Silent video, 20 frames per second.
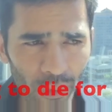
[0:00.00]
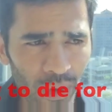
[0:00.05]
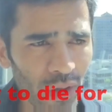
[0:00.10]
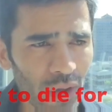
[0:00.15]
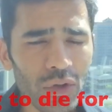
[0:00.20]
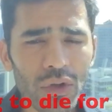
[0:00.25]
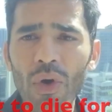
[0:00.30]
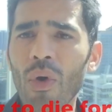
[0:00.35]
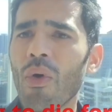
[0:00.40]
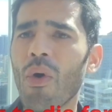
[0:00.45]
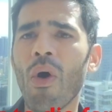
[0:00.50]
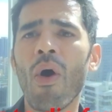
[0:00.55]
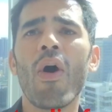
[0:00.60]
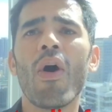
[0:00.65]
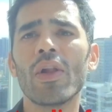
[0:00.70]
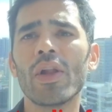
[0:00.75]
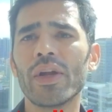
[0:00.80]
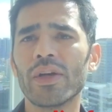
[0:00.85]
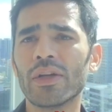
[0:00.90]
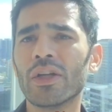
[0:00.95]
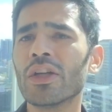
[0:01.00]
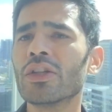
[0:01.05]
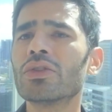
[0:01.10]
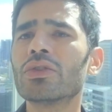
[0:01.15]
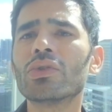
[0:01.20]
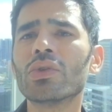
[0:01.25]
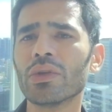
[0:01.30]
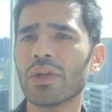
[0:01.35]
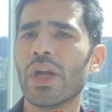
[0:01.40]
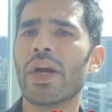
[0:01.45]
he'll go all in.
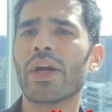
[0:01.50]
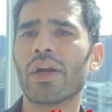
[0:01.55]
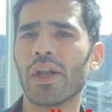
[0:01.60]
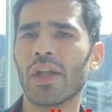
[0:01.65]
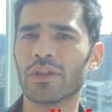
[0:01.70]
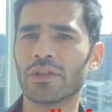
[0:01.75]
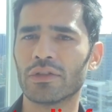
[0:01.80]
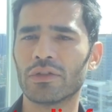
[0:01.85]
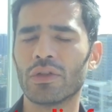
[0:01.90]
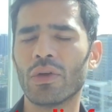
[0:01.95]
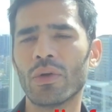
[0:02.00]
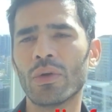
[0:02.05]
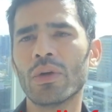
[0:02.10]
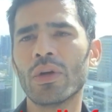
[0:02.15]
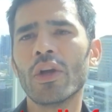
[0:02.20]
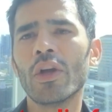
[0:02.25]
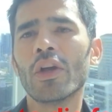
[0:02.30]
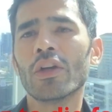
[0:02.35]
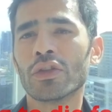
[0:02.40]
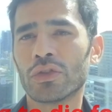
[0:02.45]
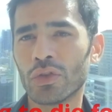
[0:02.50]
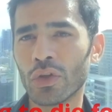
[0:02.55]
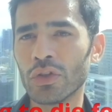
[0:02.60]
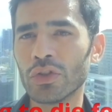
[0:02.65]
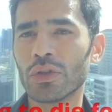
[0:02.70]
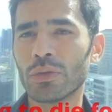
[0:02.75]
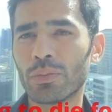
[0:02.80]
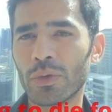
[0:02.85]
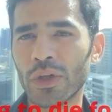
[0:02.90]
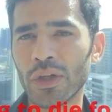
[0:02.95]
He's relentless. So
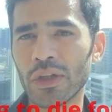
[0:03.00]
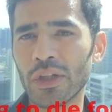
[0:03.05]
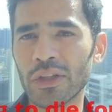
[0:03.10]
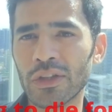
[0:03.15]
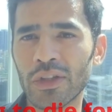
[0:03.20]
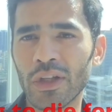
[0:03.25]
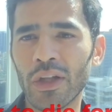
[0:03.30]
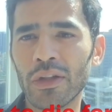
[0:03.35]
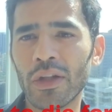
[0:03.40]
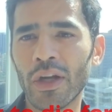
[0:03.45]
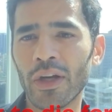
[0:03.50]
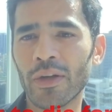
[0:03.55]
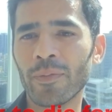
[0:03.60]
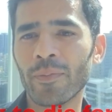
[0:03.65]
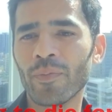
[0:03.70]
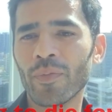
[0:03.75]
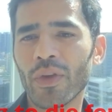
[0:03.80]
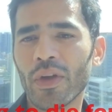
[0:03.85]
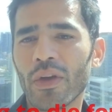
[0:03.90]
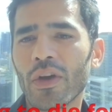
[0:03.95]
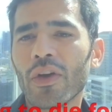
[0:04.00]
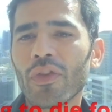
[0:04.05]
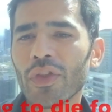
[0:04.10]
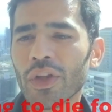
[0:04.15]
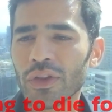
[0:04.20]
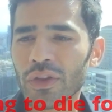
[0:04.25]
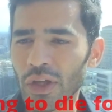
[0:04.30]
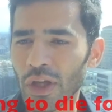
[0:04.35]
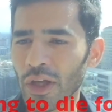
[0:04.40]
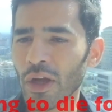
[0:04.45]
Sergey Brin, he said that
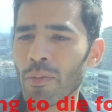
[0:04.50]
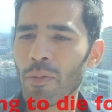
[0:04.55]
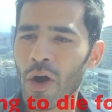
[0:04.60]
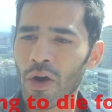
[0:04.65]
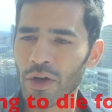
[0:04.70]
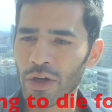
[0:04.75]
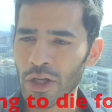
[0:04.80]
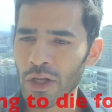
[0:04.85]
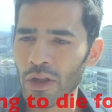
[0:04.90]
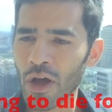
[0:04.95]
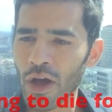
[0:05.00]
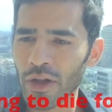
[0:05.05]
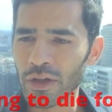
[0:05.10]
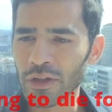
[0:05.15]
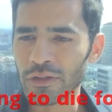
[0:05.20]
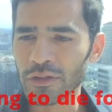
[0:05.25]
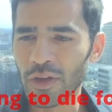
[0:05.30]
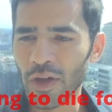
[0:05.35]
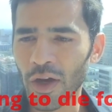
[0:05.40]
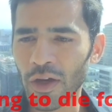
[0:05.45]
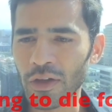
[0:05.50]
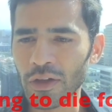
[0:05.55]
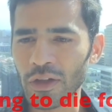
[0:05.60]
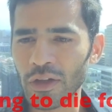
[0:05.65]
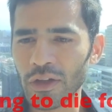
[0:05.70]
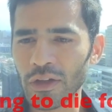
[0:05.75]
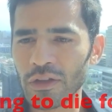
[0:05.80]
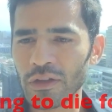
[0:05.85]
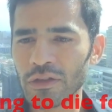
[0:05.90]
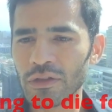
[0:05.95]
the thing about Elon is that
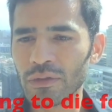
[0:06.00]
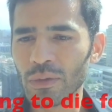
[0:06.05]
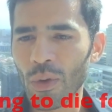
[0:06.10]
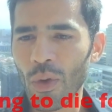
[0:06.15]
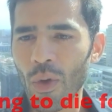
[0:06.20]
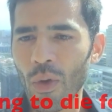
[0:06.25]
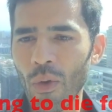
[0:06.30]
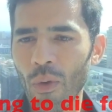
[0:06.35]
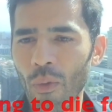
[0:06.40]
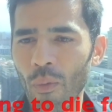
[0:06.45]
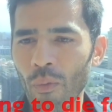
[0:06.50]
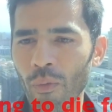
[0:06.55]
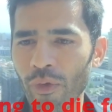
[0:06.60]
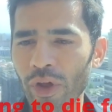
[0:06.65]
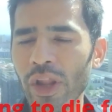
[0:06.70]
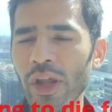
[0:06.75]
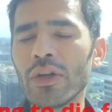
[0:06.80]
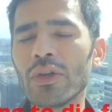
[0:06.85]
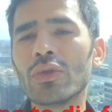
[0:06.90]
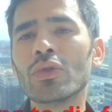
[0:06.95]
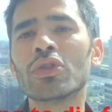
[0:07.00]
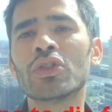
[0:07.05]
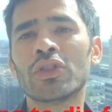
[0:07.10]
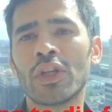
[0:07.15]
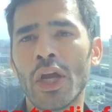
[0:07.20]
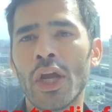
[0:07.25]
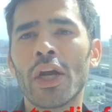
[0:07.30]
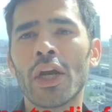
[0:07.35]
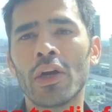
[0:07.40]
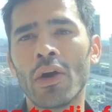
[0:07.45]
he is willing to
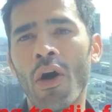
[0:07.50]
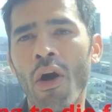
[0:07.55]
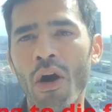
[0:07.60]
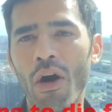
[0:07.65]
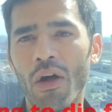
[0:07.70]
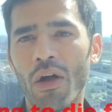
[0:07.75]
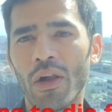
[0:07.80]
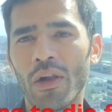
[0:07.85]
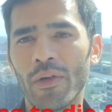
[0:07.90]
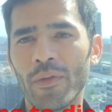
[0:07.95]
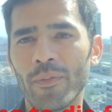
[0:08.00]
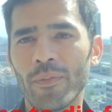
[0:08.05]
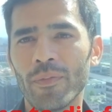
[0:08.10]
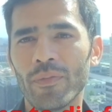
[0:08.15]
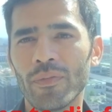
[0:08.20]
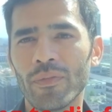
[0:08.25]
stake it all.